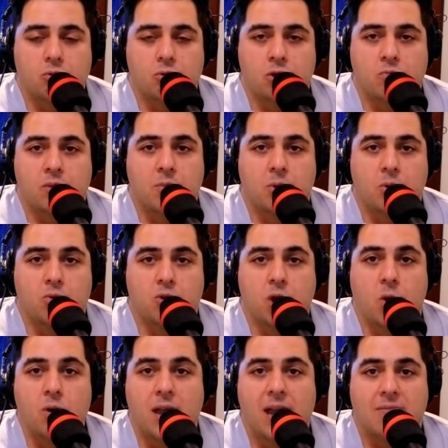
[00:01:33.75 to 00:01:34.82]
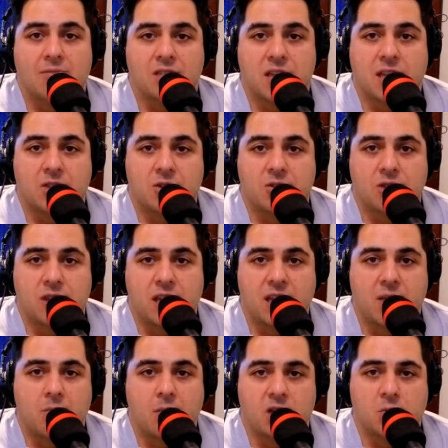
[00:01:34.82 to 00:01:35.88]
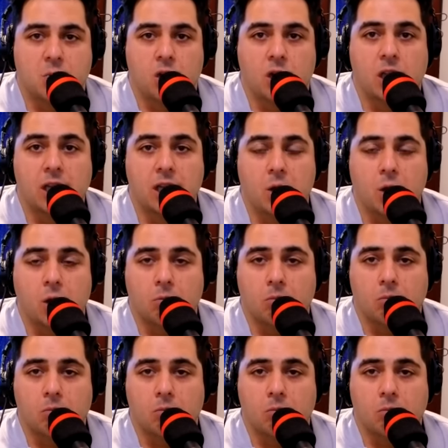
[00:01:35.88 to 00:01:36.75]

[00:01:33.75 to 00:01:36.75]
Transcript: the people who don't have sex are thinking much more clear.